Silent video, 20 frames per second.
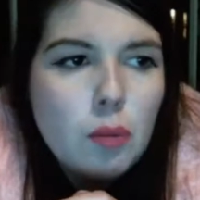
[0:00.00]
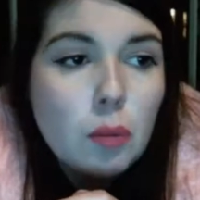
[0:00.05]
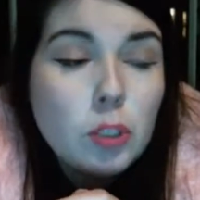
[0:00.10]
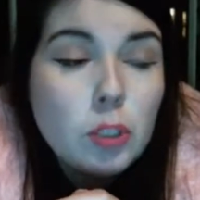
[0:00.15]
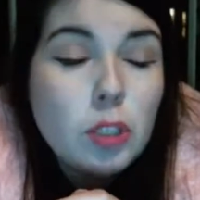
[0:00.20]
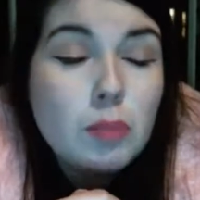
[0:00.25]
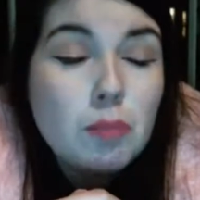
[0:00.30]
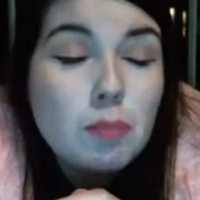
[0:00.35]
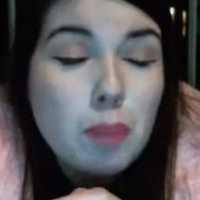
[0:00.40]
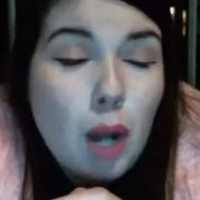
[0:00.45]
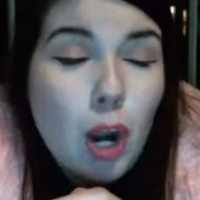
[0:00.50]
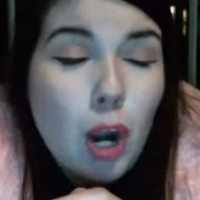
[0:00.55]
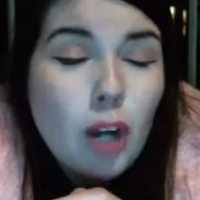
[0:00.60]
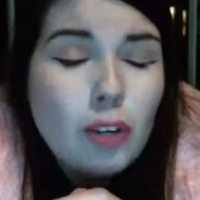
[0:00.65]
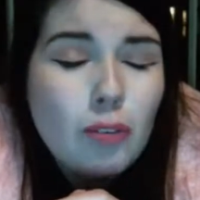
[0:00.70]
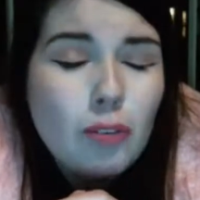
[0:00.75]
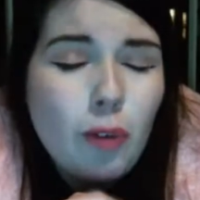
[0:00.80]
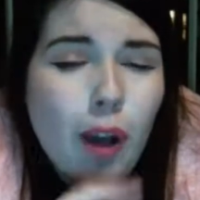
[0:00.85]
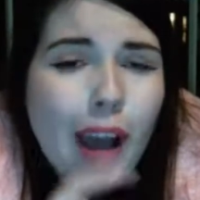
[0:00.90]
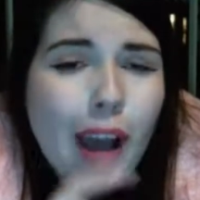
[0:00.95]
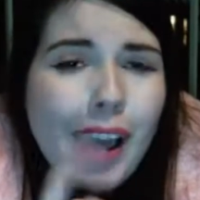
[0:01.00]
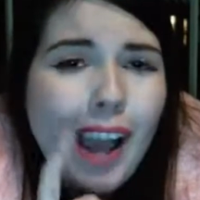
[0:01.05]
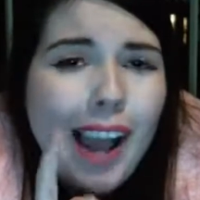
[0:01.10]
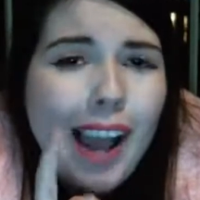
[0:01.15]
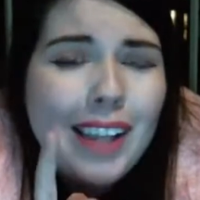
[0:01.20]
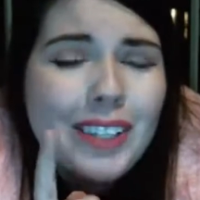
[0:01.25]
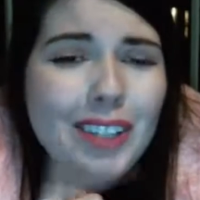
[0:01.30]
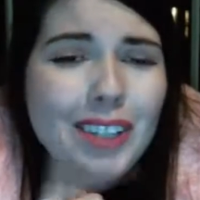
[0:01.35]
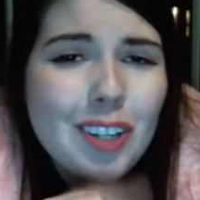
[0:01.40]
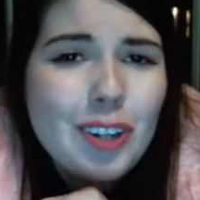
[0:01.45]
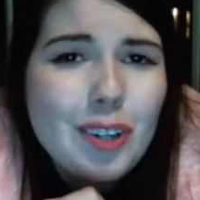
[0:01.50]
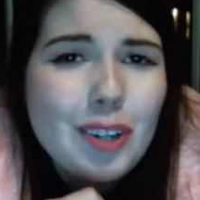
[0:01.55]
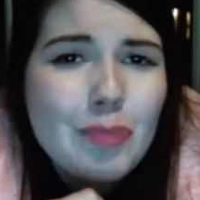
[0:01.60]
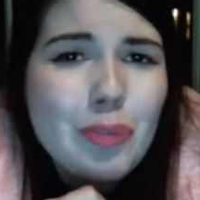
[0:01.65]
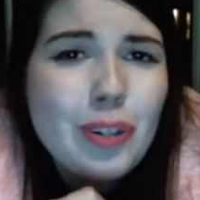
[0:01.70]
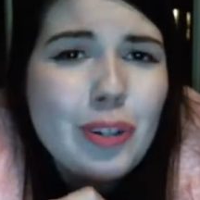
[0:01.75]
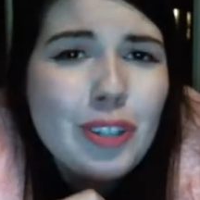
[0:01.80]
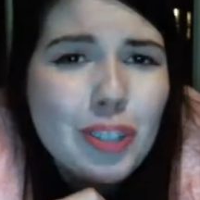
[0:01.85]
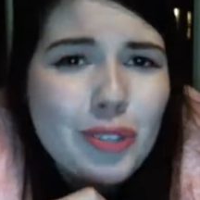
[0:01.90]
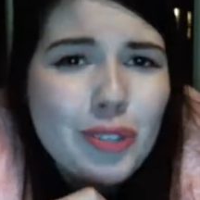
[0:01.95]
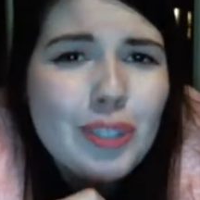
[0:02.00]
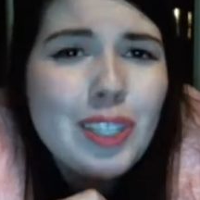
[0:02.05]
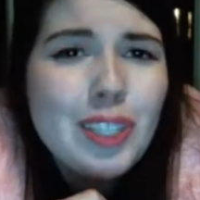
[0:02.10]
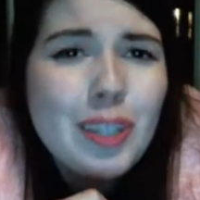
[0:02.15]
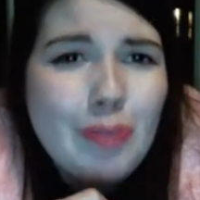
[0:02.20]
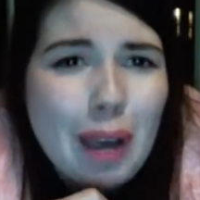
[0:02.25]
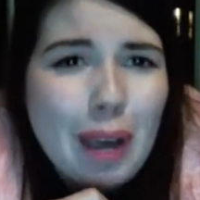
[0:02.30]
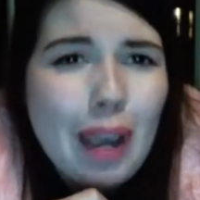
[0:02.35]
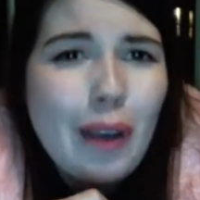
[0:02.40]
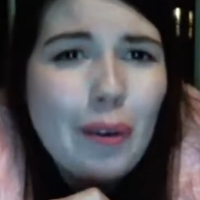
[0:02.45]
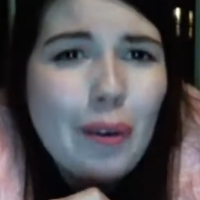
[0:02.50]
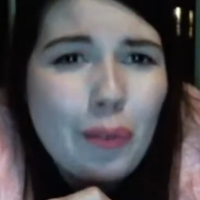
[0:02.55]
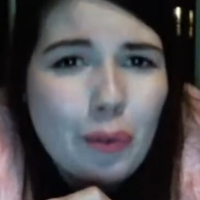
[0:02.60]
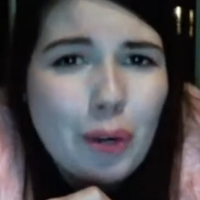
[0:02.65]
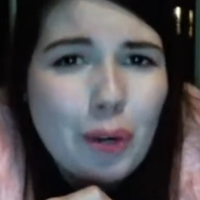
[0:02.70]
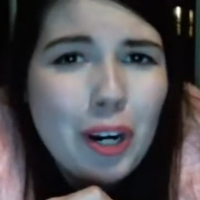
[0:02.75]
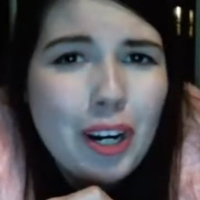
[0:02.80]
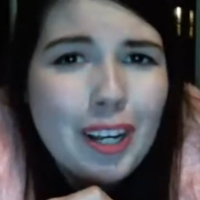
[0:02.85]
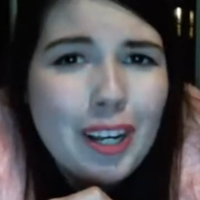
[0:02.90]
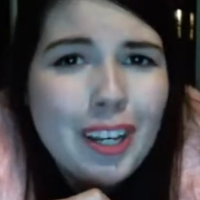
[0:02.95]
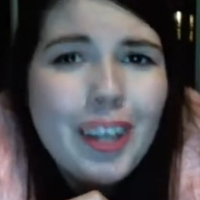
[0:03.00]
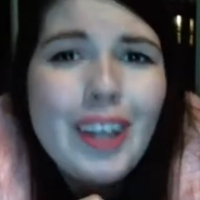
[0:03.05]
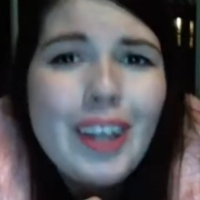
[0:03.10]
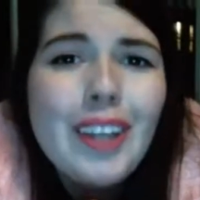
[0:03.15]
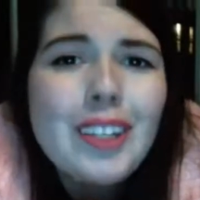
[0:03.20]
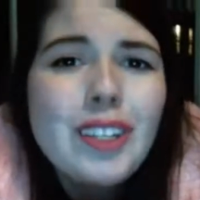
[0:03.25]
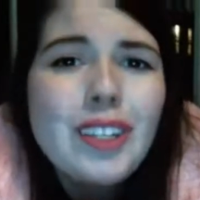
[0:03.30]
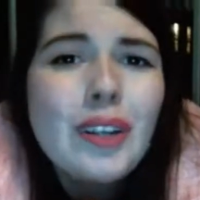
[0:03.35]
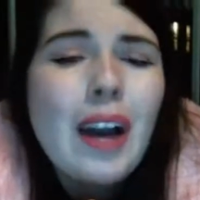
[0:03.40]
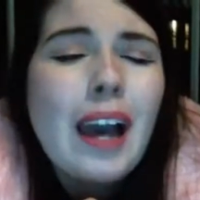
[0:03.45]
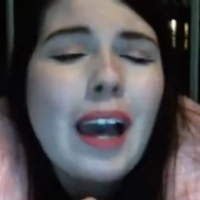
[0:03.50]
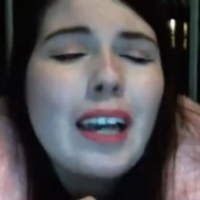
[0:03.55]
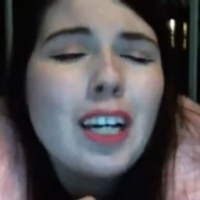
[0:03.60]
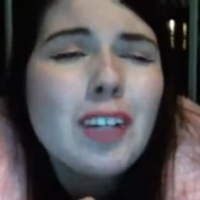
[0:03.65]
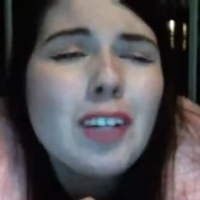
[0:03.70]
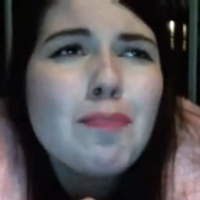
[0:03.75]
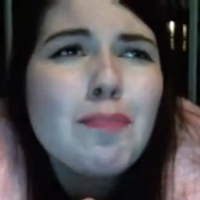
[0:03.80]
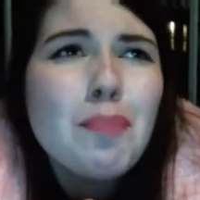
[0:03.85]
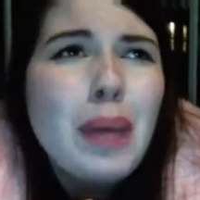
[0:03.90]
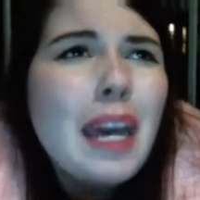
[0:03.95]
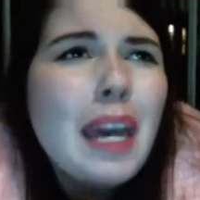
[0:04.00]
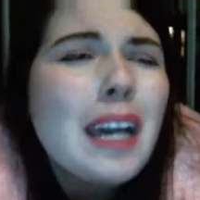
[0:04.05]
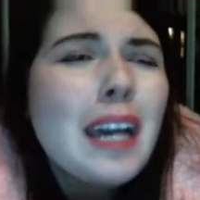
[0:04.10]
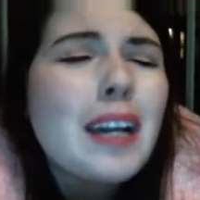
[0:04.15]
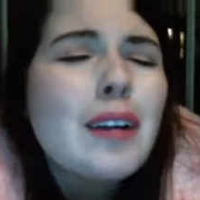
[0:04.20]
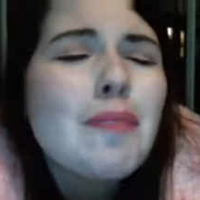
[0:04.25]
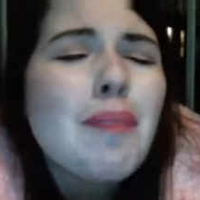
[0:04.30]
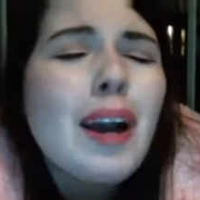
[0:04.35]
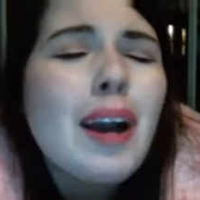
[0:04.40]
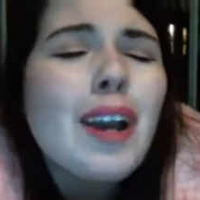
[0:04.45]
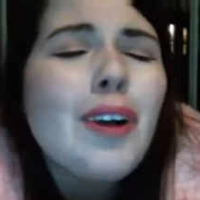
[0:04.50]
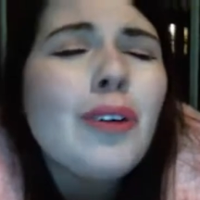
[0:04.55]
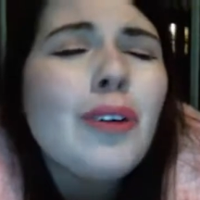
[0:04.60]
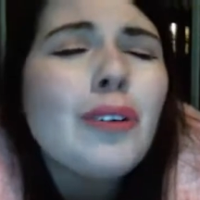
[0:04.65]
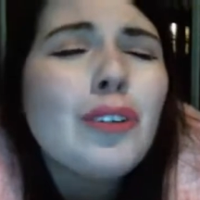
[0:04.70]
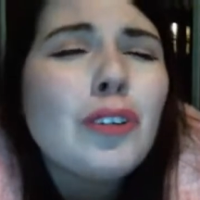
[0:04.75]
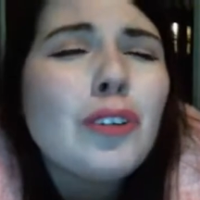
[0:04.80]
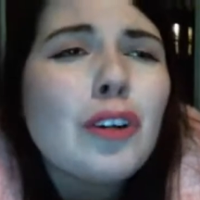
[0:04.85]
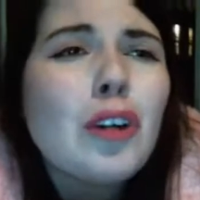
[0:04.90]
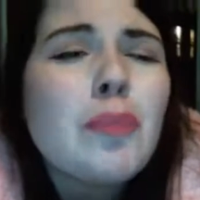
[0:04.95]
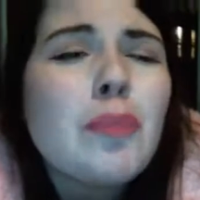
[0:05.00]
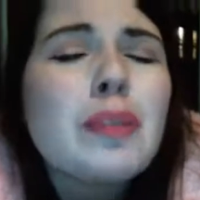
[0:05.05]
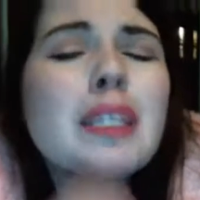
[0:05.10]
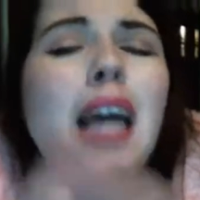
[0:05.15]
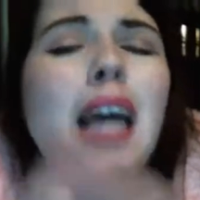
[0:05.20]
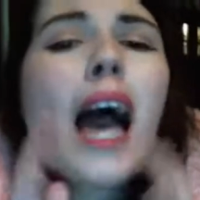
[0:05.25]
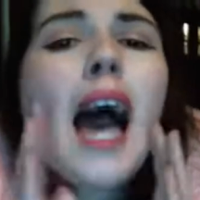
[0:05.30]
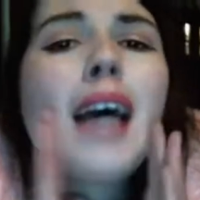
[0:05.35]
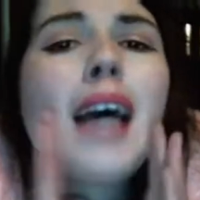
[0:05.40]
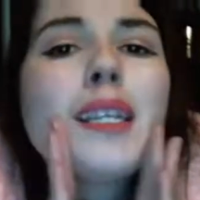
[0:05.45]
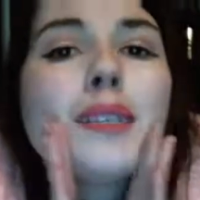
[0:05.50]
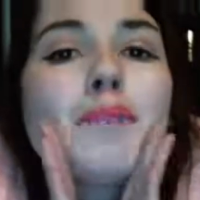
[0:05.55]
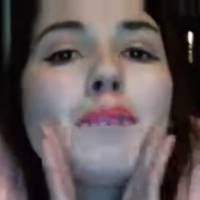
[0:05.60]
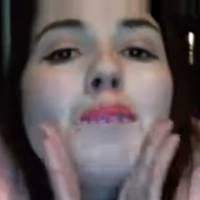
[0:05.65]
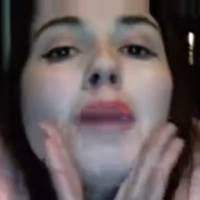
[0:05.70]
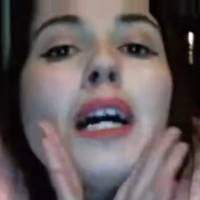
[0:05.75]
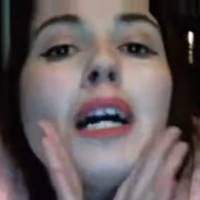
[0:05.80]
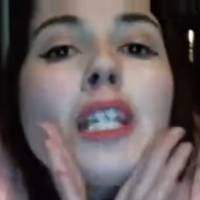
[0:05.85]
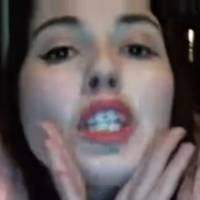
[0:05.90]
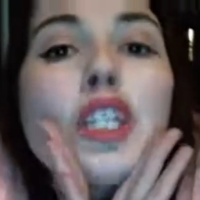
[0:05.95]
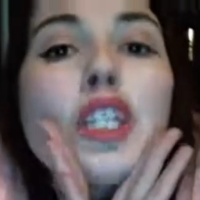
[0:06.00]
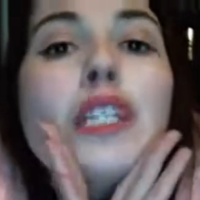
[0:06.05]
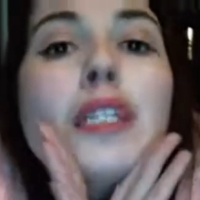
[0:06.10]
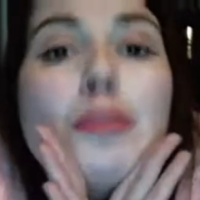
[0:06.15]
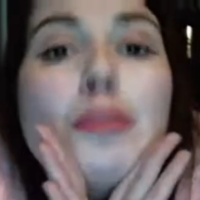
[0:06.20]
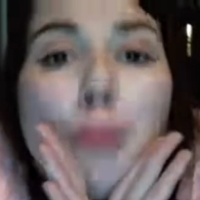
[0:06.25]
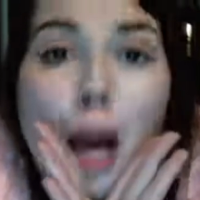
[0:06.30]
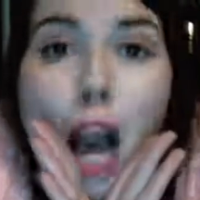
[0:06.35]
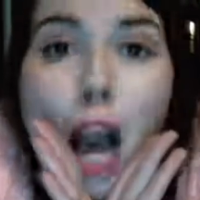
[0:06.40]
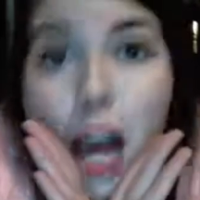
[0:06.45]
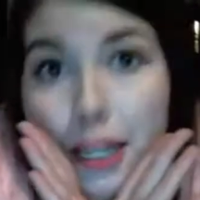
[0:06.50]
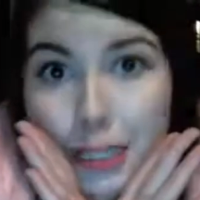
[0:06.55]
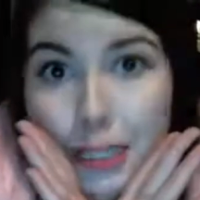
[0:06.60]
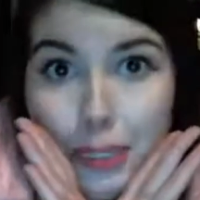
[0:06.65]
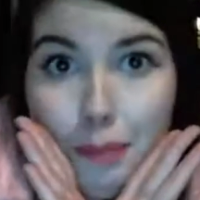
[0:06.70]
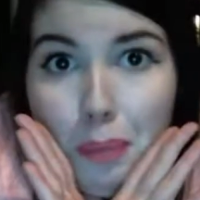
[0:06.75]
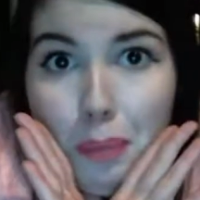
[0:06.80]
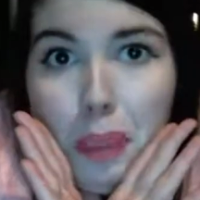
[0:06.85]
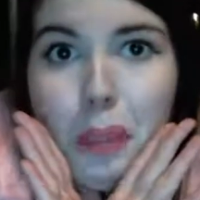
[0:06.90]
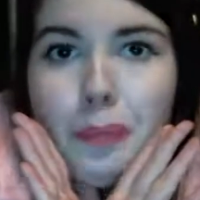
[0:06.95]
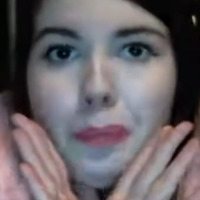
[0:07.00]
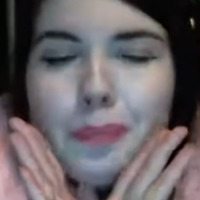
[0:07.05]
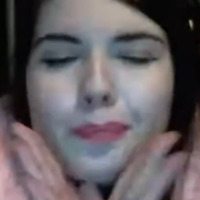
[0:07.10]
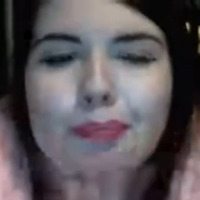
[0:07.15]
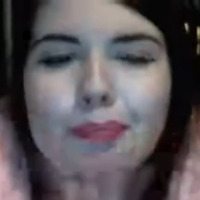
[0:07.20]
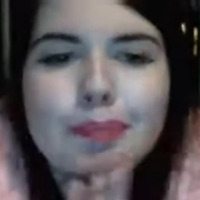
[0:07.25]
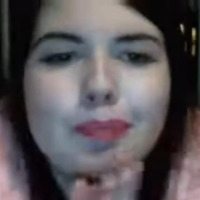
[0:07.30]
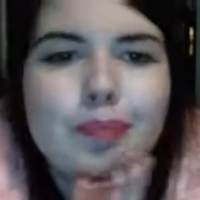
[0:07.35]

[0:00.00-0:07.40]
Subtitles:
which is part of why I started producing my own work, so I could pick my own groups as much as possible.